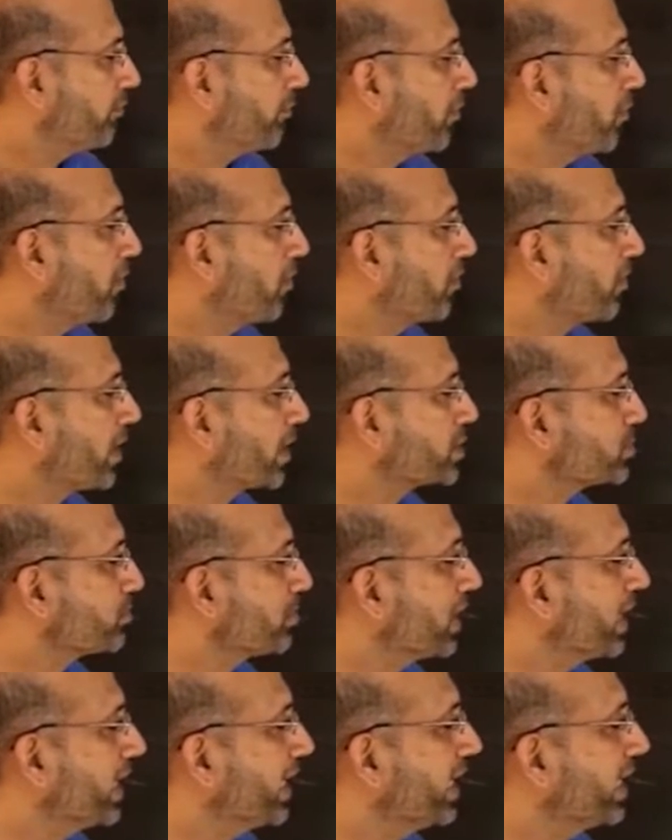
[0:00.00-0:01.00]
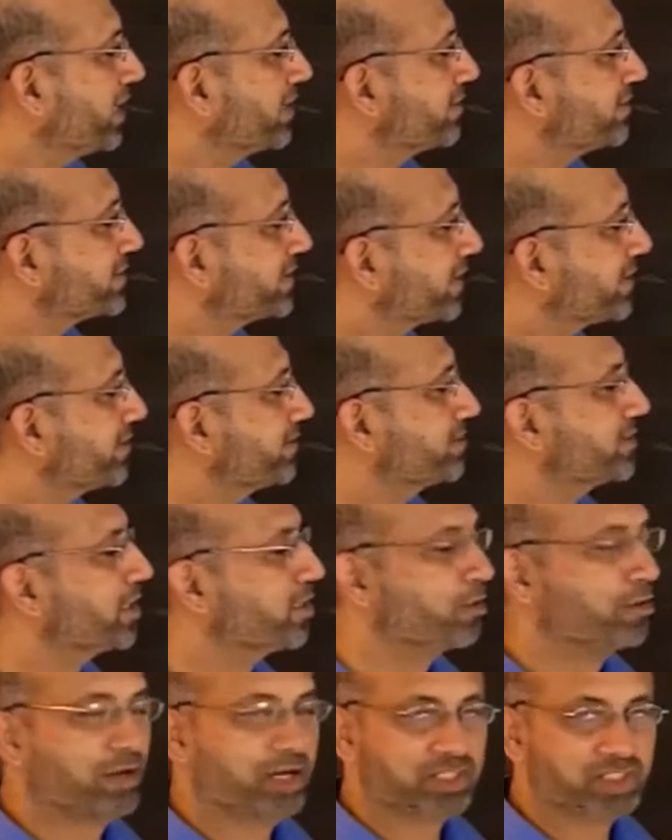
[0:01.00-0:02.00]
for explaining certain
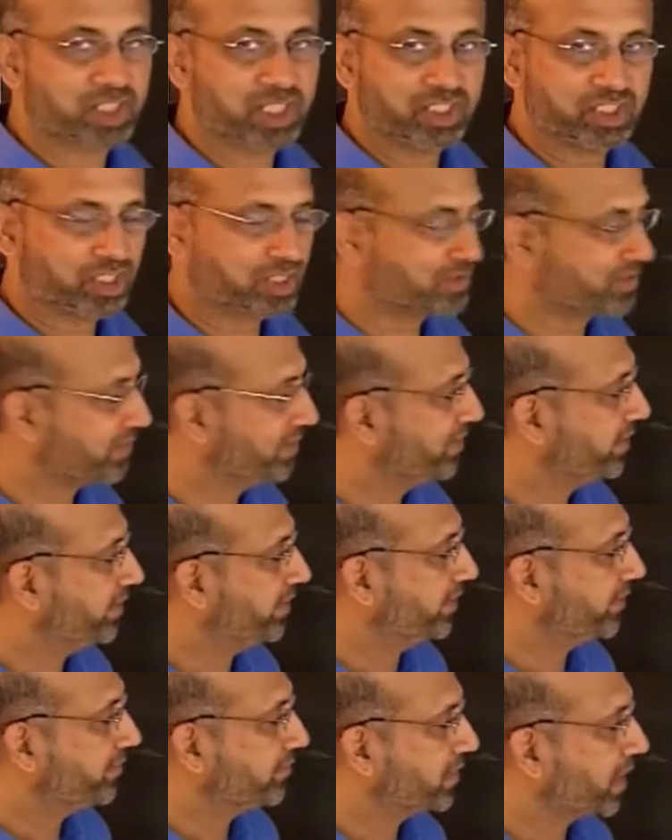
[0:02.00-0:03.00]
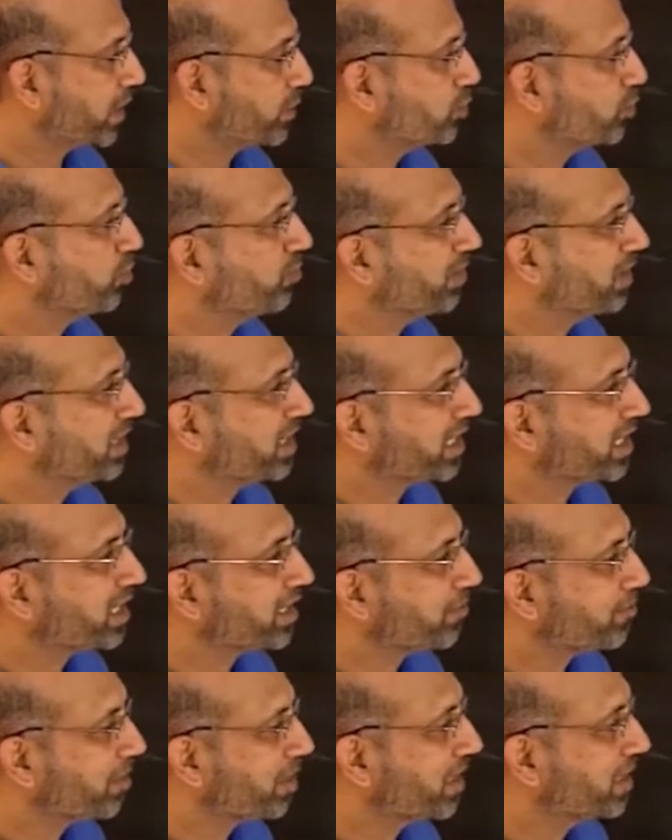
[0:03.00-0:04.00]
cellular changes that could be
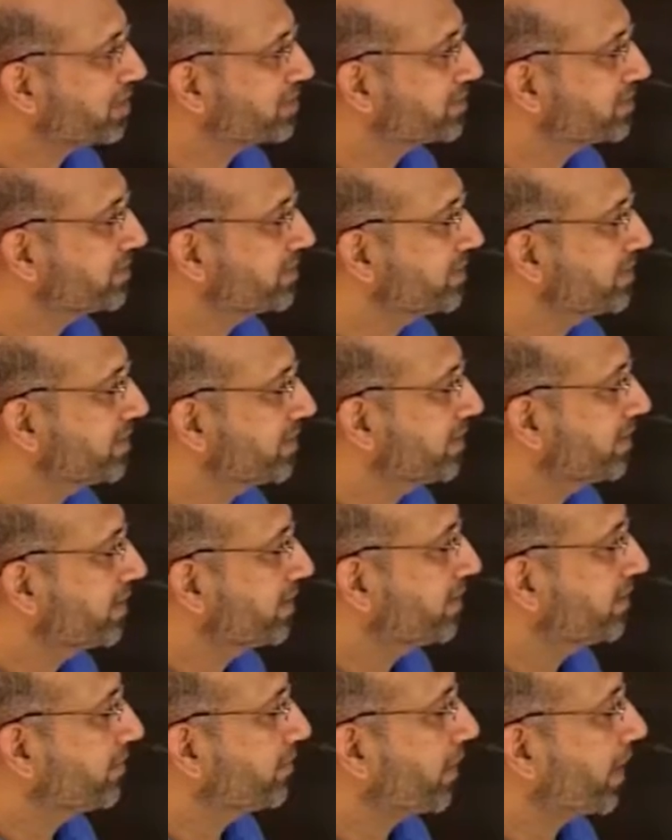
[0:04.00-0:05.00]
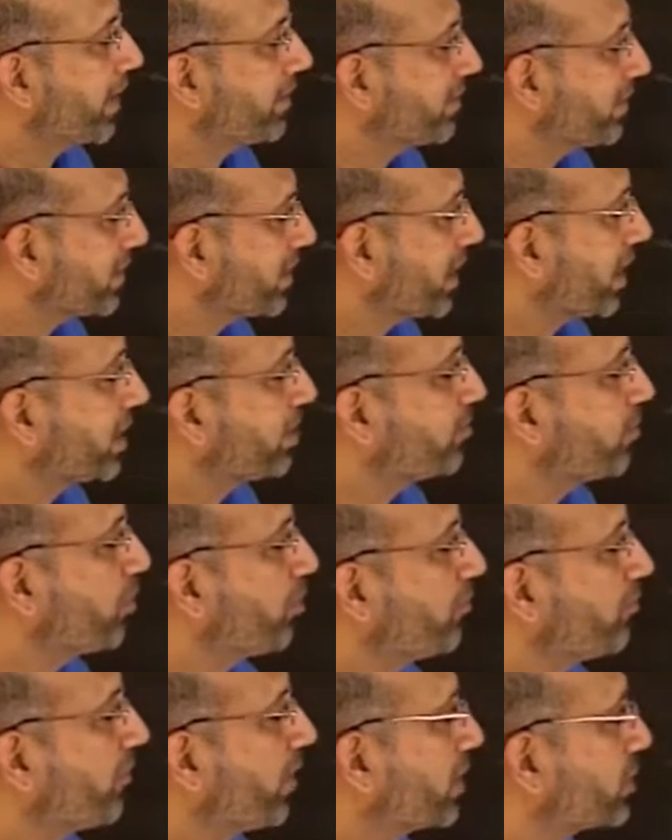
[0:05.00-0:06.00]
taking place at the time of